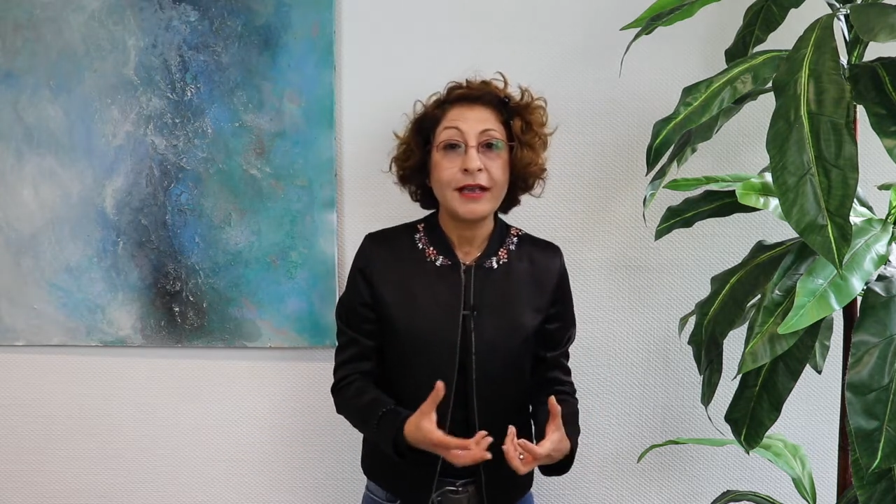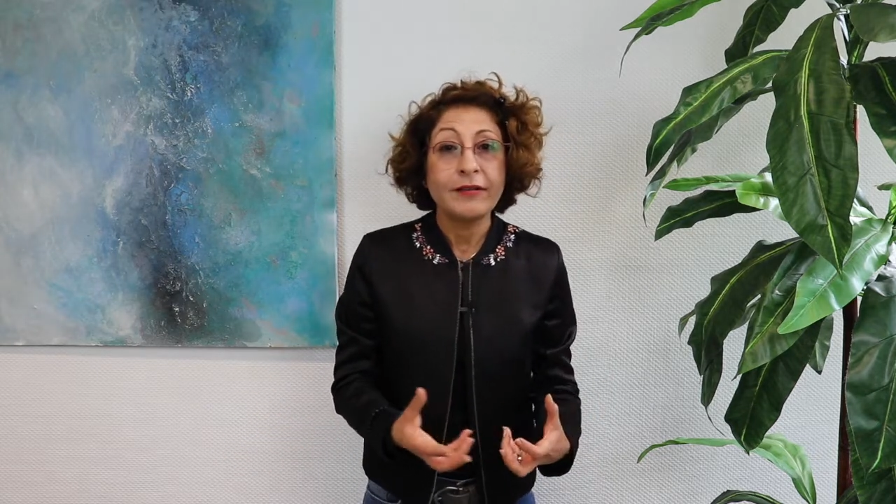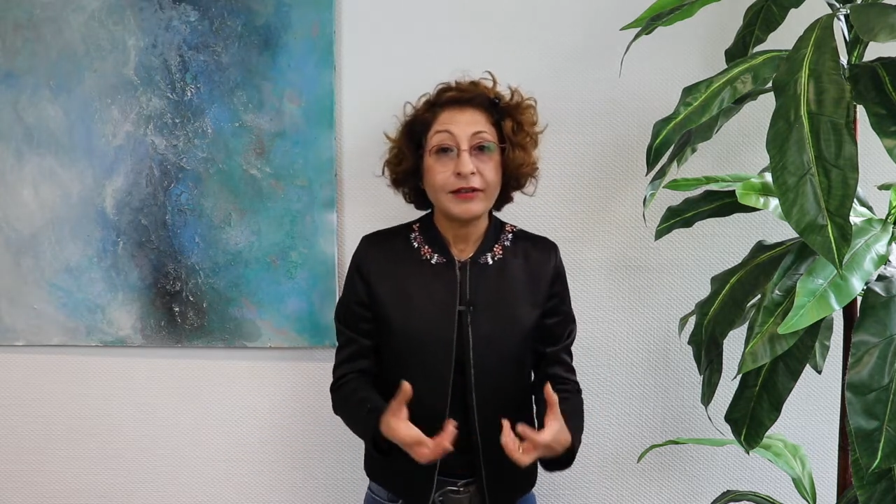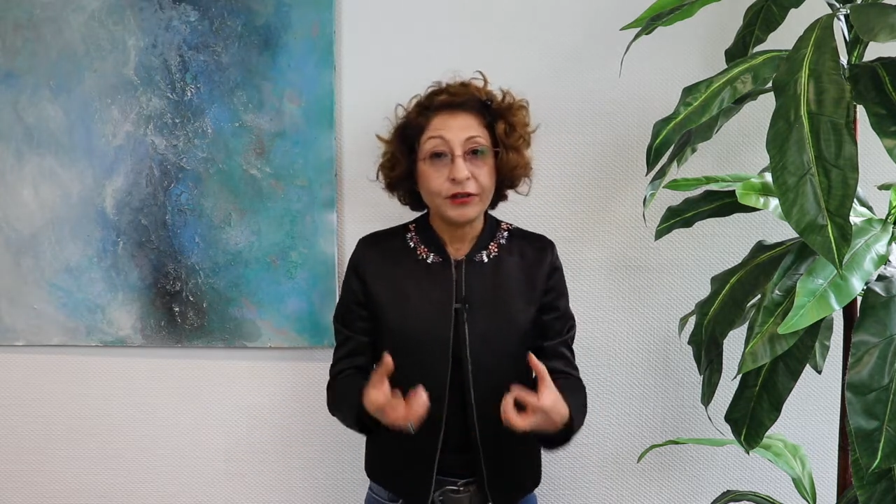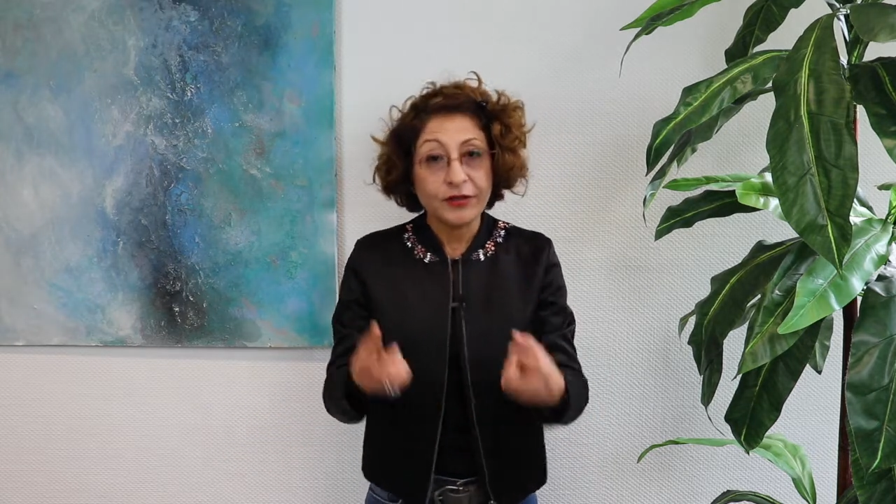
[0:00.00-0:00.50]

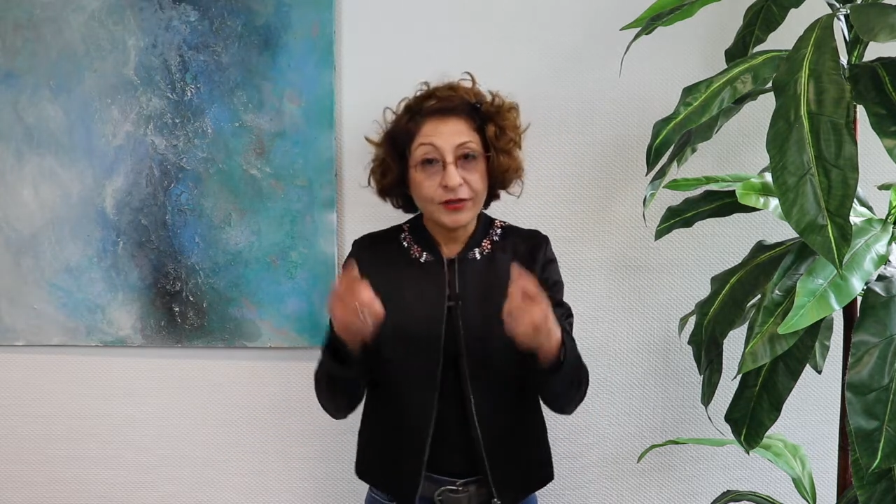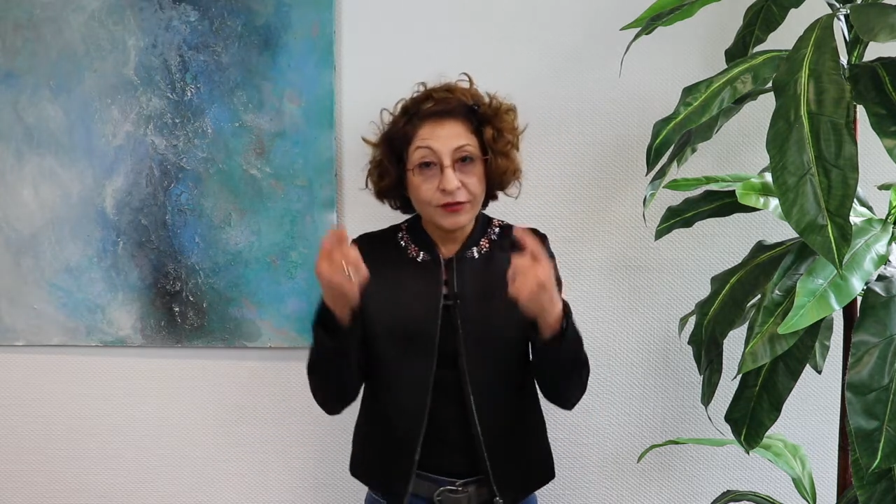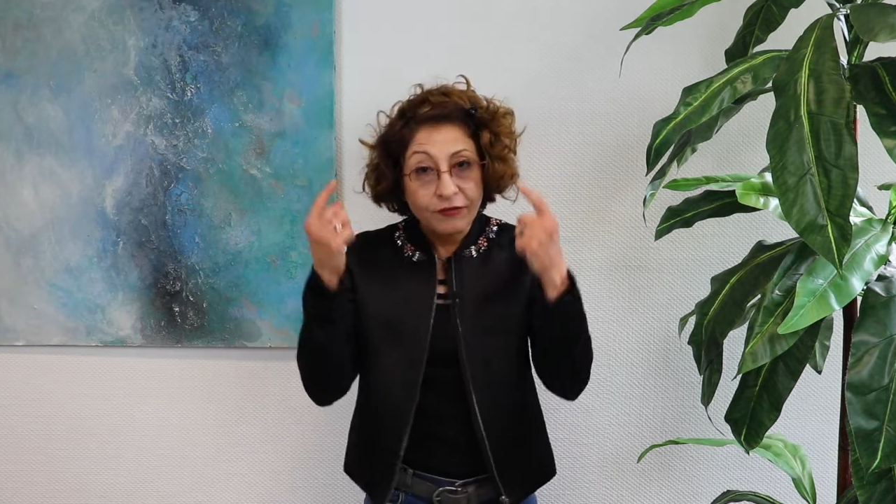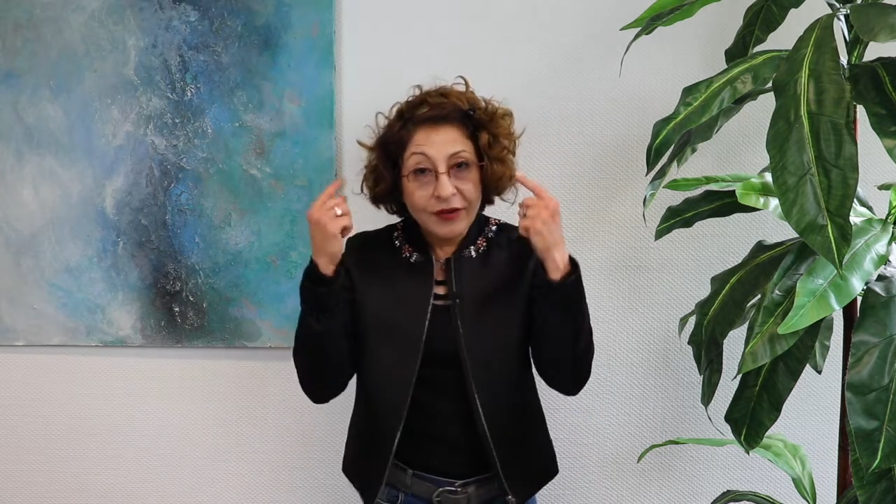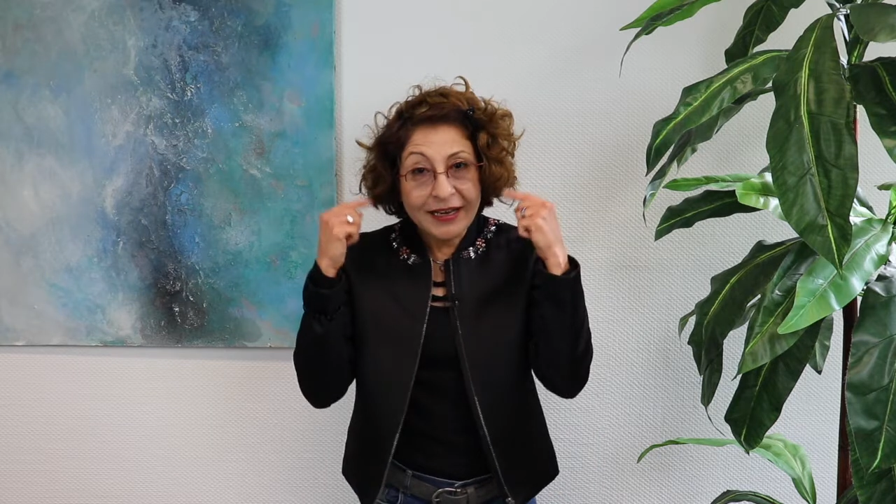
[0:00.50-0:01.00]
When you
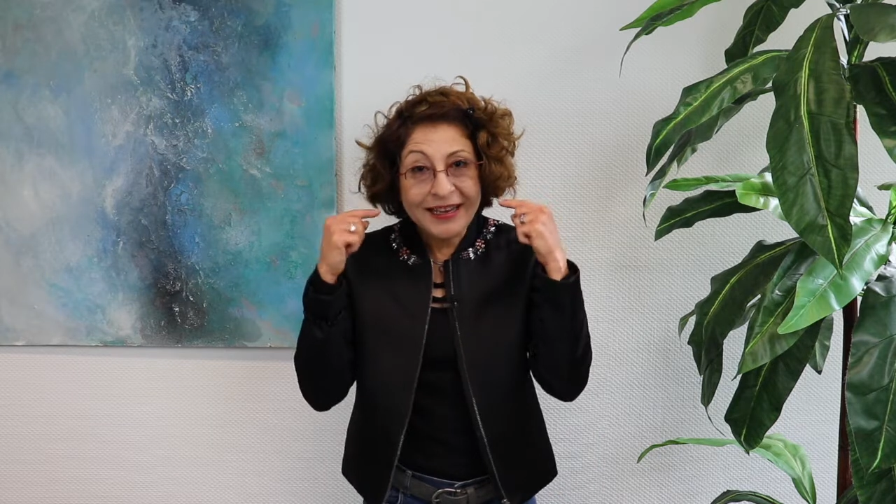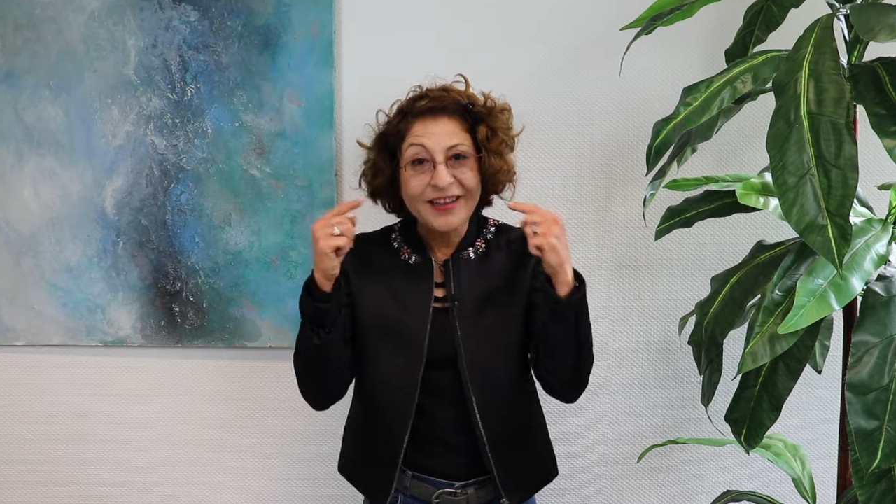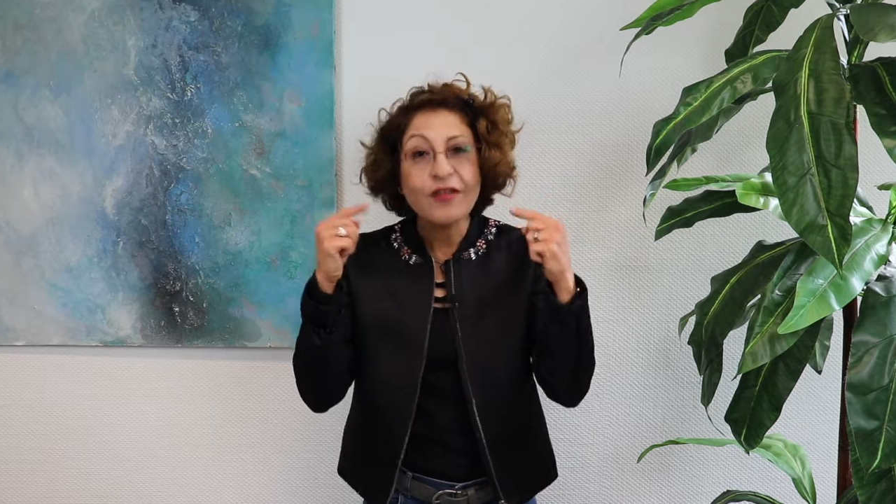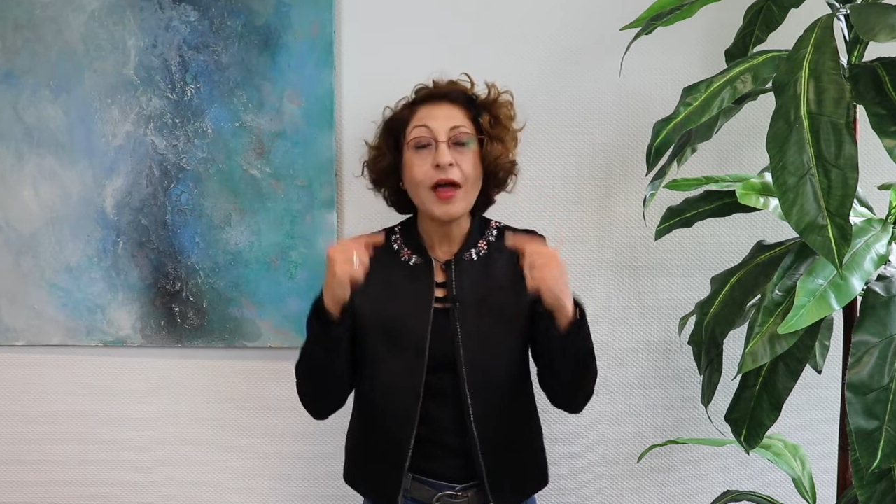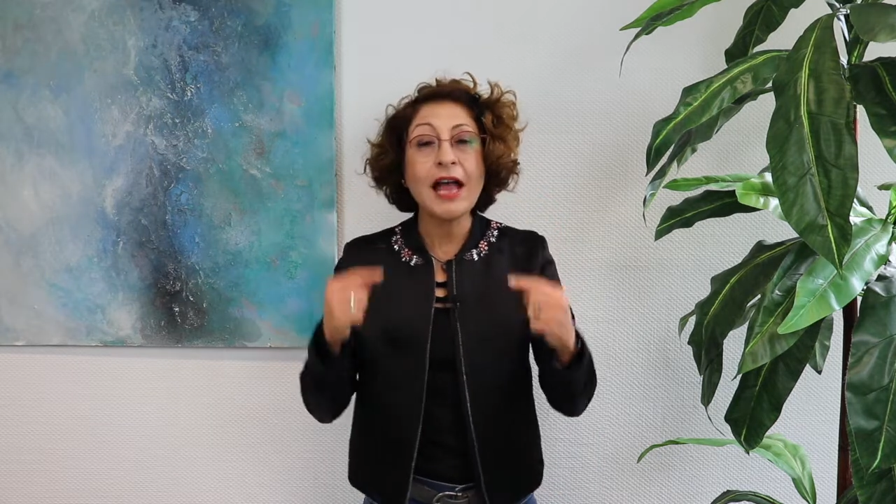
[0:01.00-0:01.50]
really
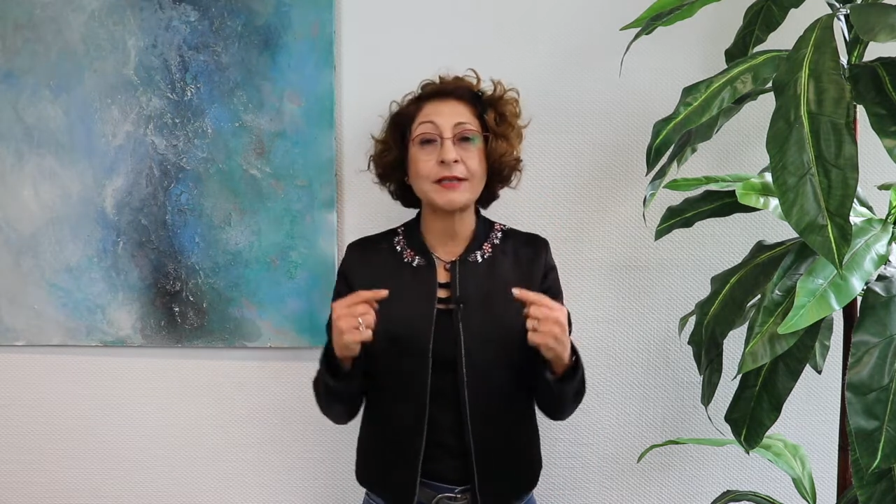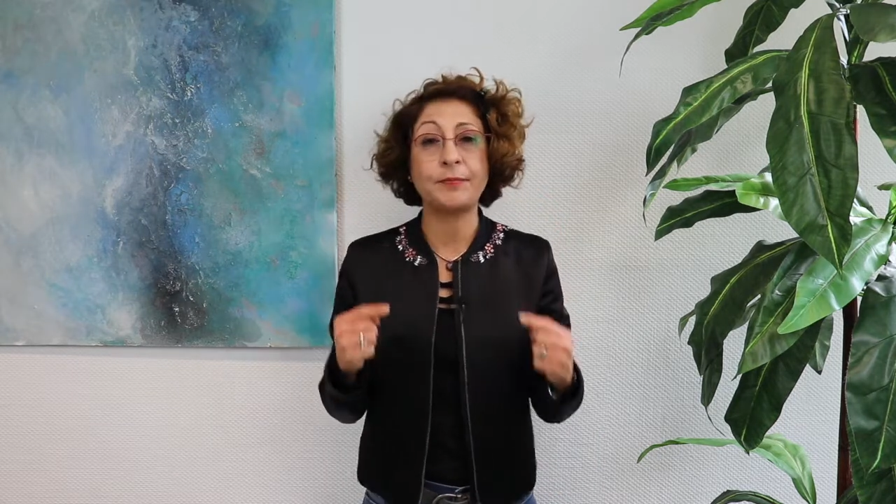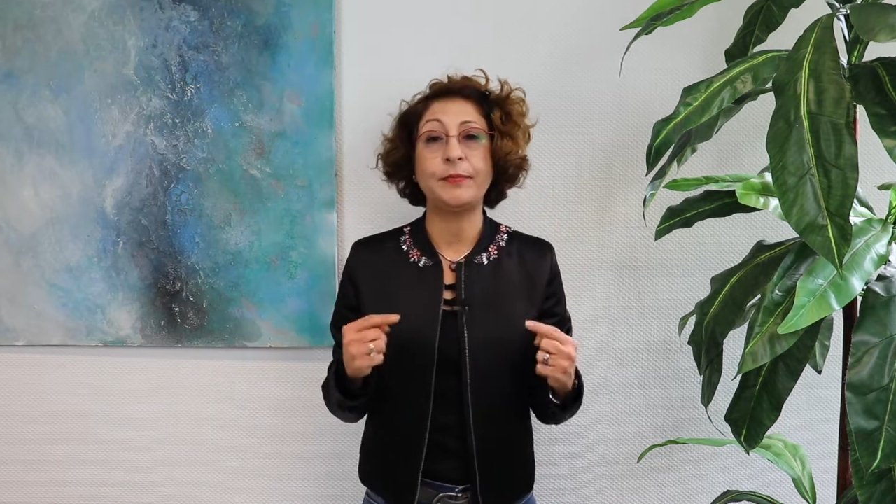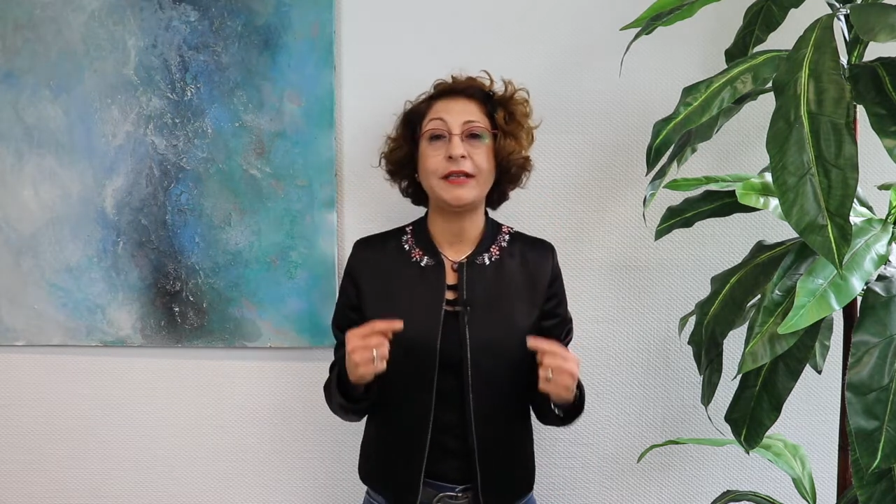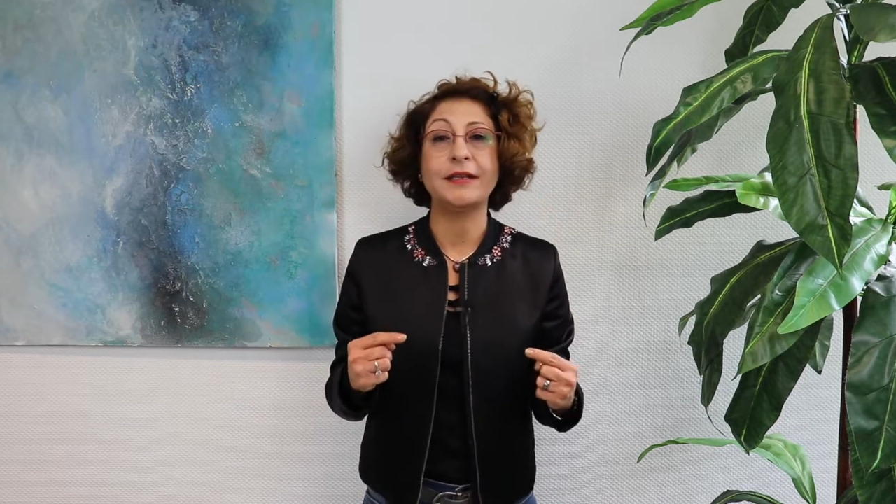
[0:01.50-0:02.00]

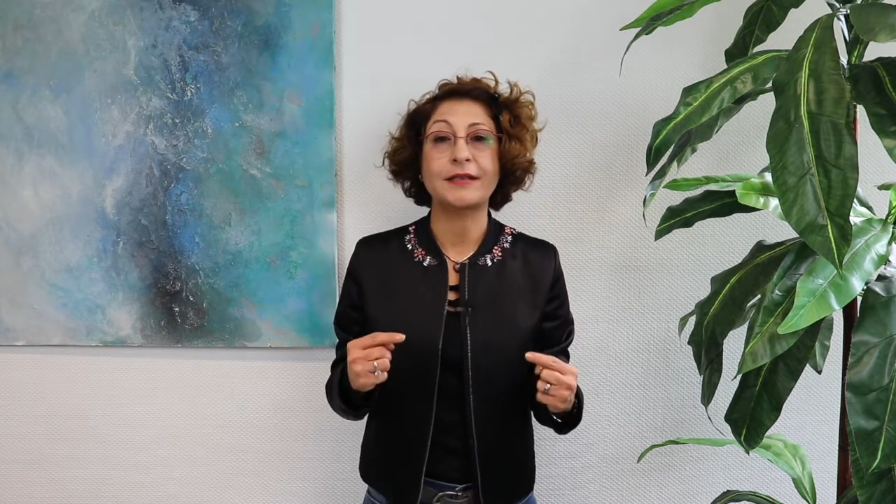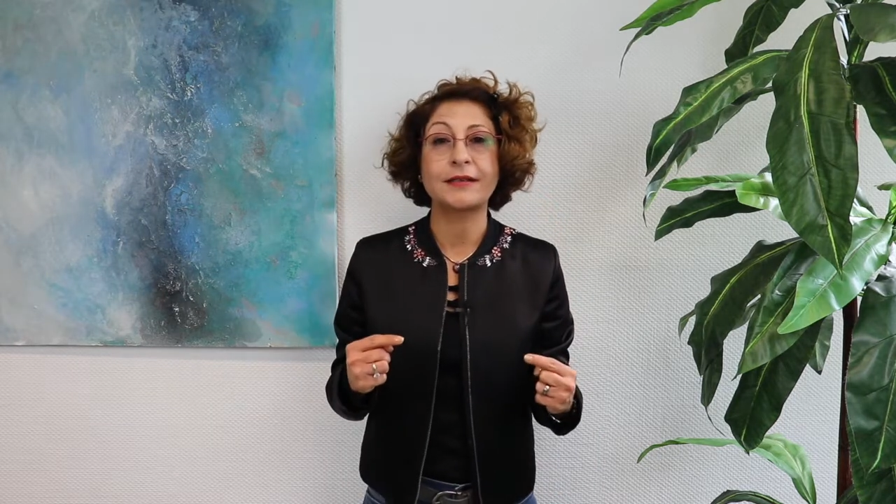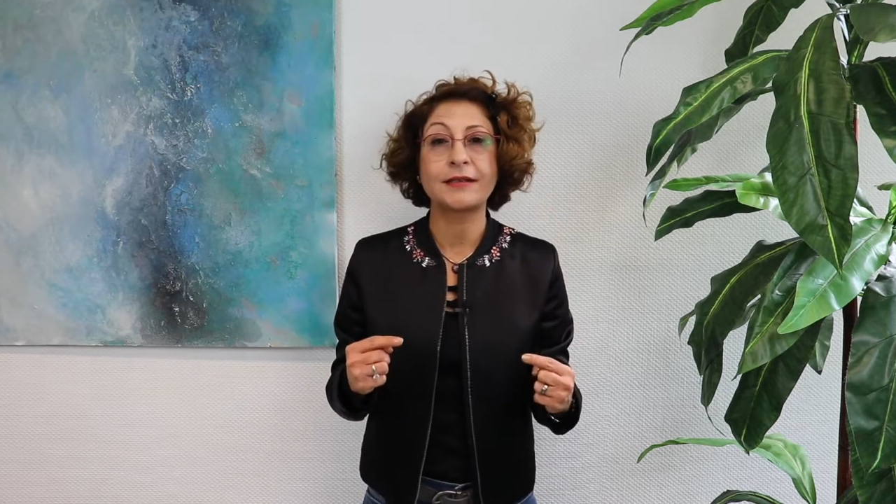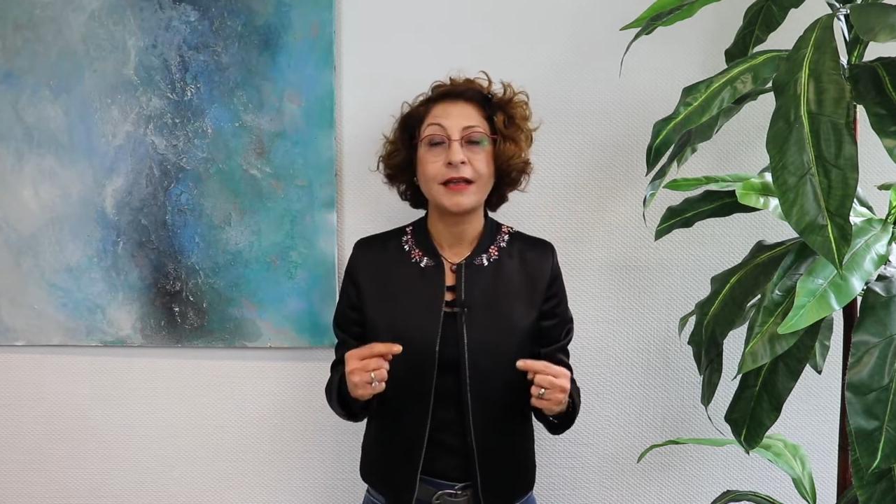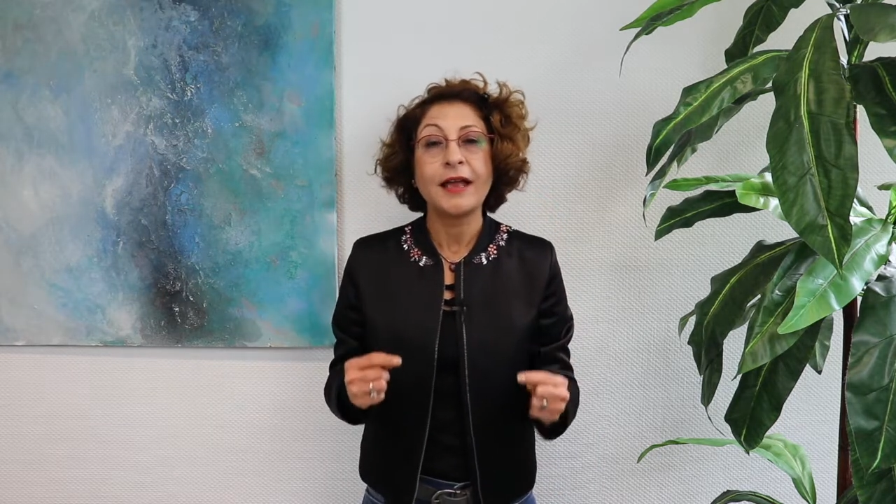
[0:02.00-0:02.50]
grasp this